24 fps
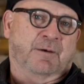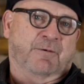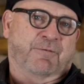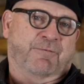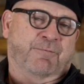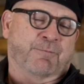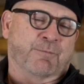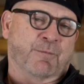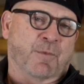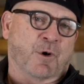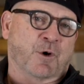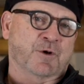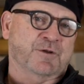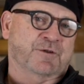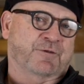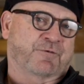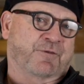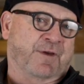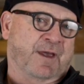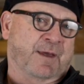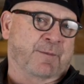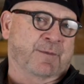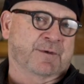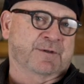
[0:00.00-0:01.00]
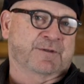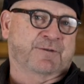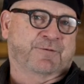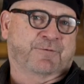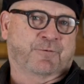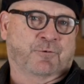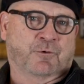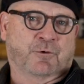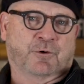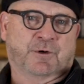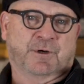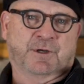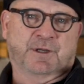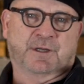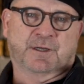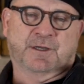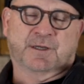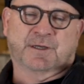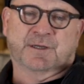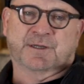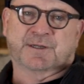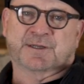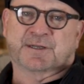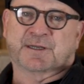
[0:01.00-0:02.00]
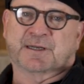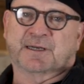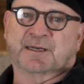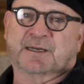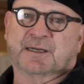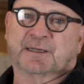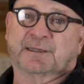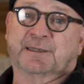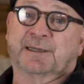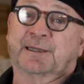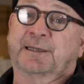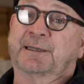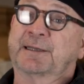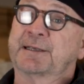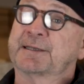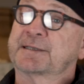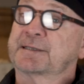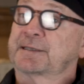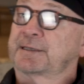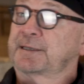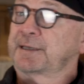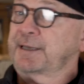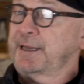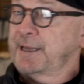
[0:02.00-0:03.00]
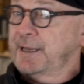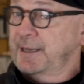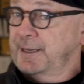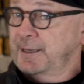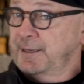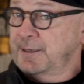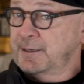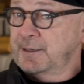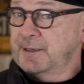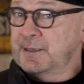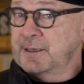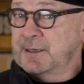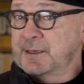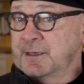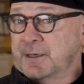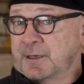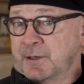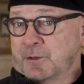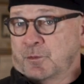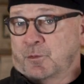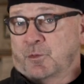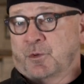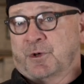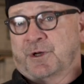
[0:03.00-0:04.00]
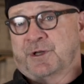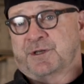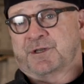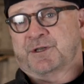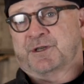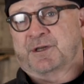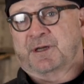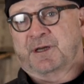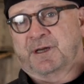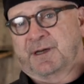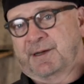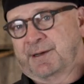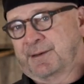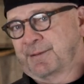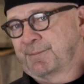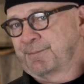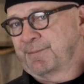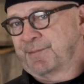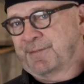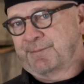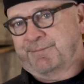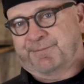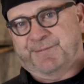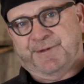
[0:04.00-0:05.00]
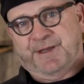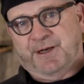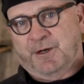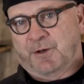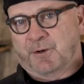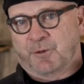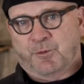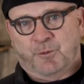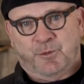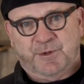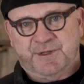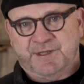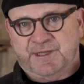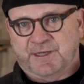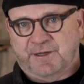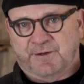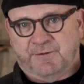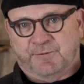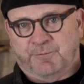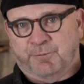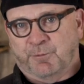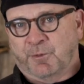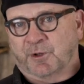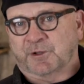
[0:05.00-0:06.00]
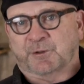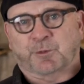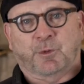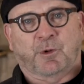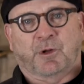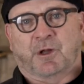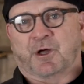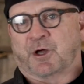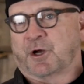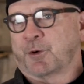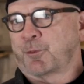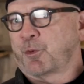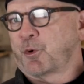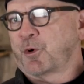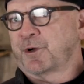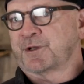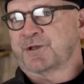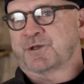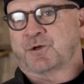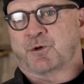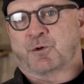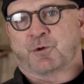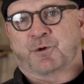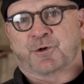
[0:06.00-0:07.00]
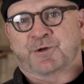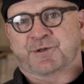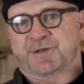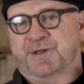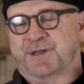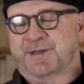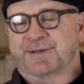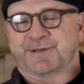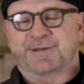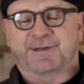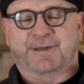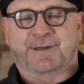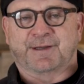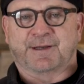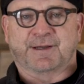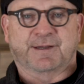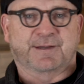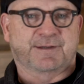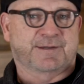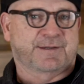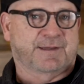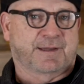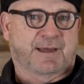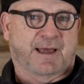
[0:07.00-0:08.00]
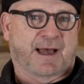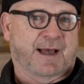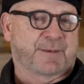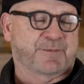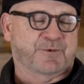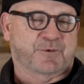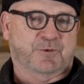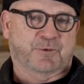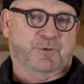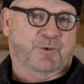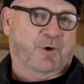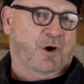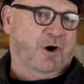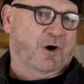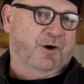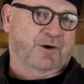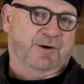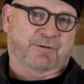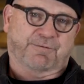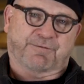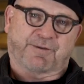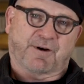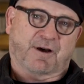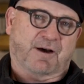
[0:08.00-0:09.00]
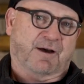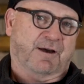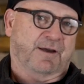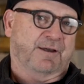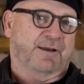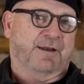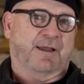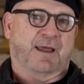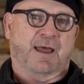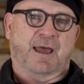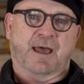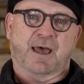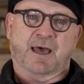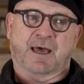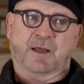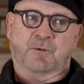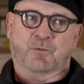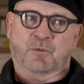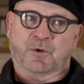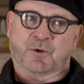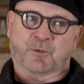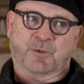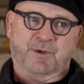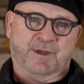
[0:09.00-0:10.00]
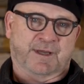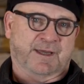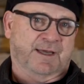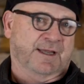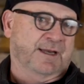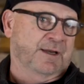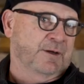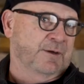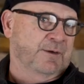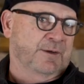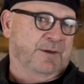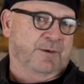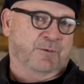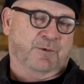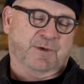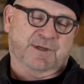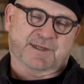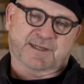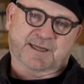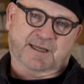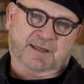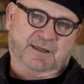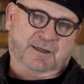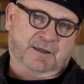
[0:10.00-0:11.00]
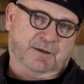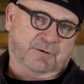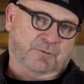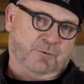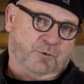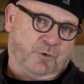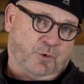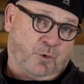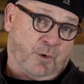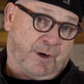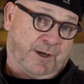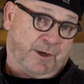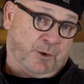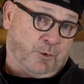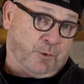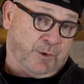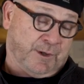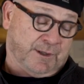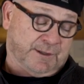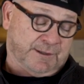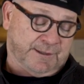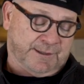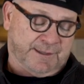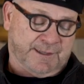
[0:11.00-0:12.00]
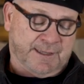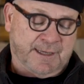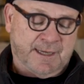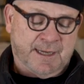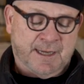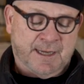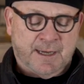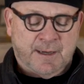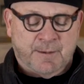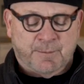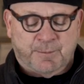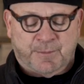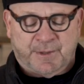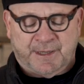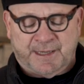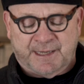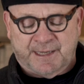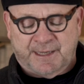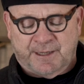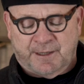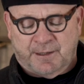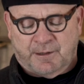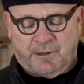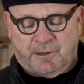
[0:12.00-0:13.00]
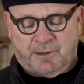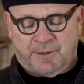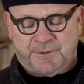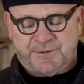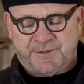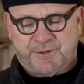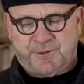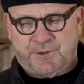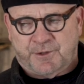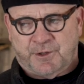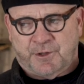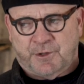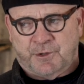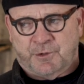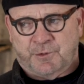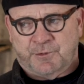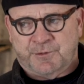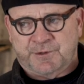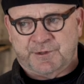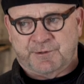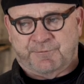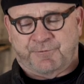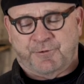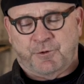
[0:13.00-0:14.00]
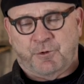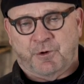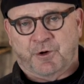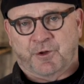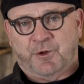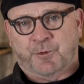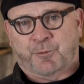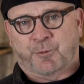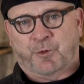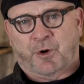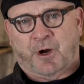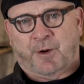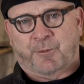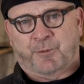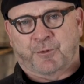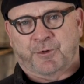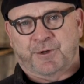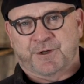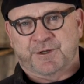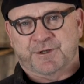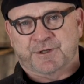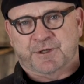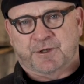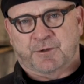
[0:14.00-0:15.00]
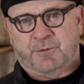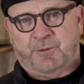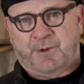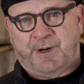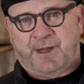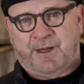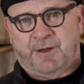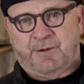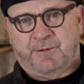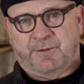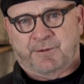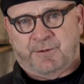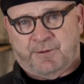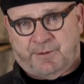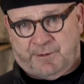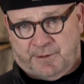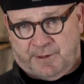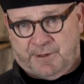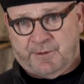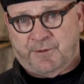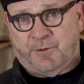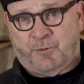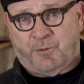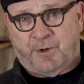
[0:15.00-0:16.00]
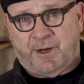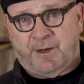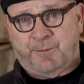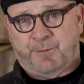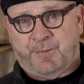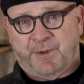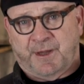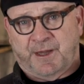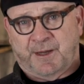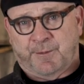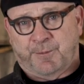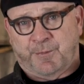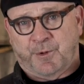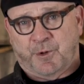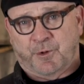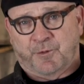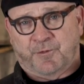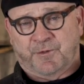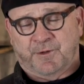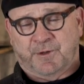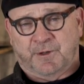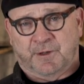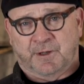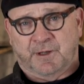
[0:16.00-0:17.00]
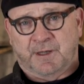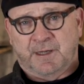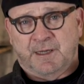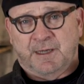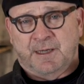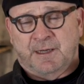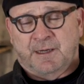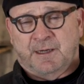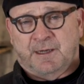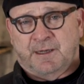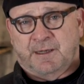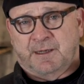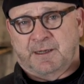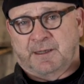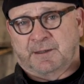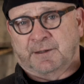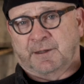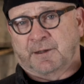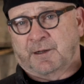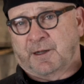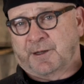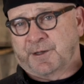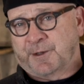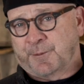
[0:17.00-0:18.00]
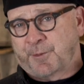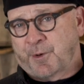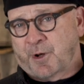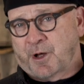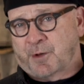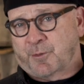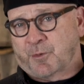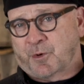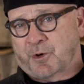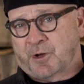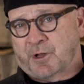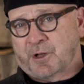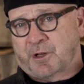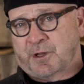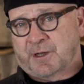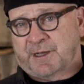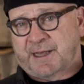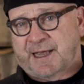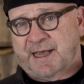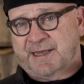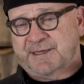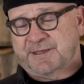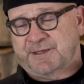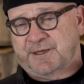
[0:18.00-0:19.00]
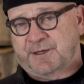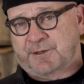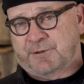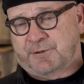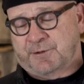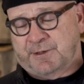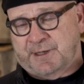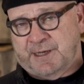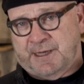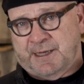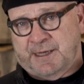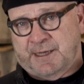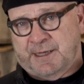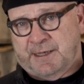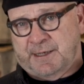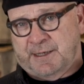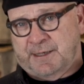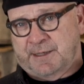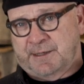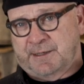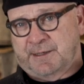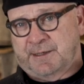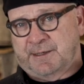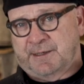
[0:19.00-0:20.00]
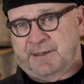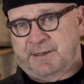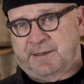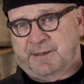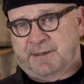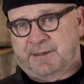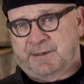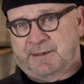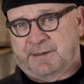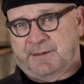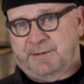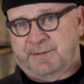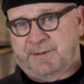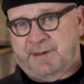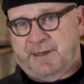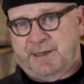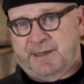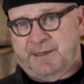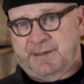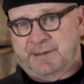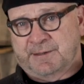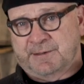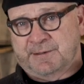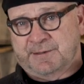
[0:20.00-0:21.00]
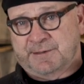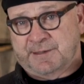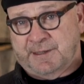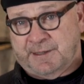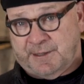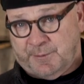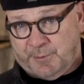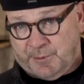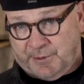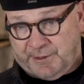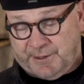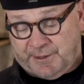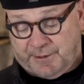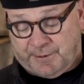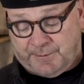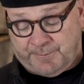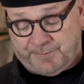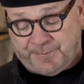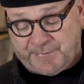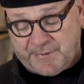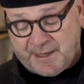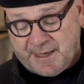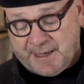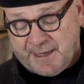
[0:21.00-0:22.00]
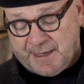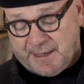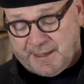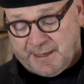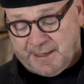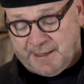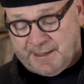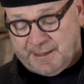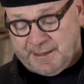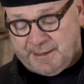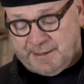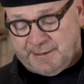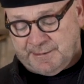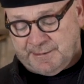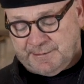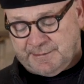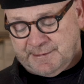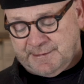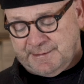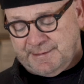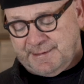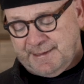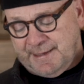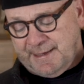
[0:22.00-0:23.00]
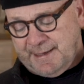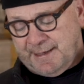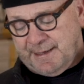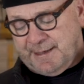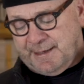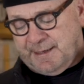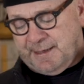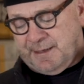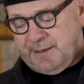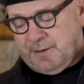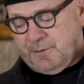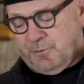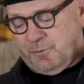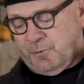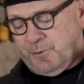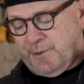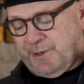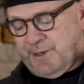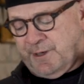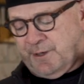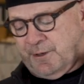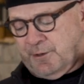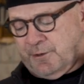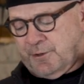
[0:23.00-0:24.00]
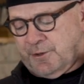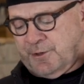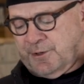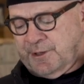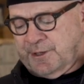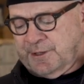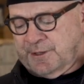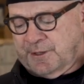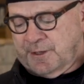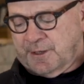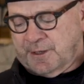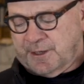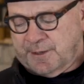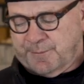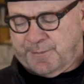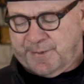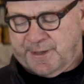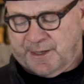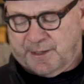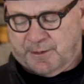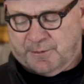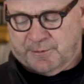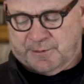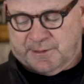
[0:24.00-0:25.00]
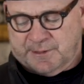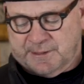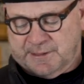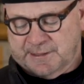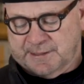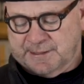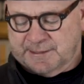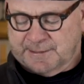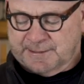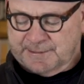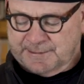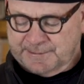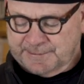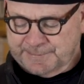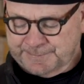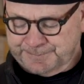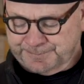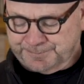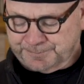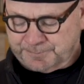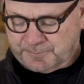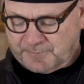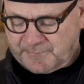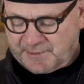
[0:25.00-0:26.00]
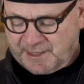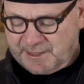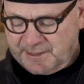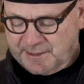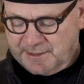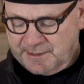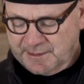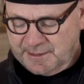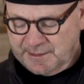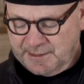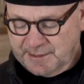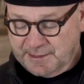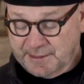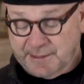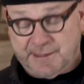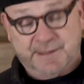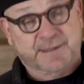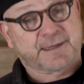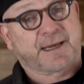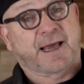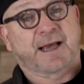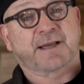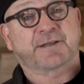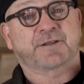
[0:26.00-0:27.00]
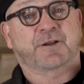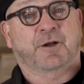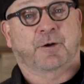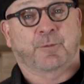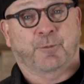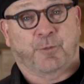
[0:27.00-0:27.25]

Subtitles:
most famous for his L'Église Clenet, which received multiple 100-point scores. It is absolute hard to find, and when we get it, we sell out quite quickly. But he also owns a few other properties around in the right bank, both in L'Allan de Pomerol, Castillon, and in Saint-Emilion. And today we are going to talk about his Castillon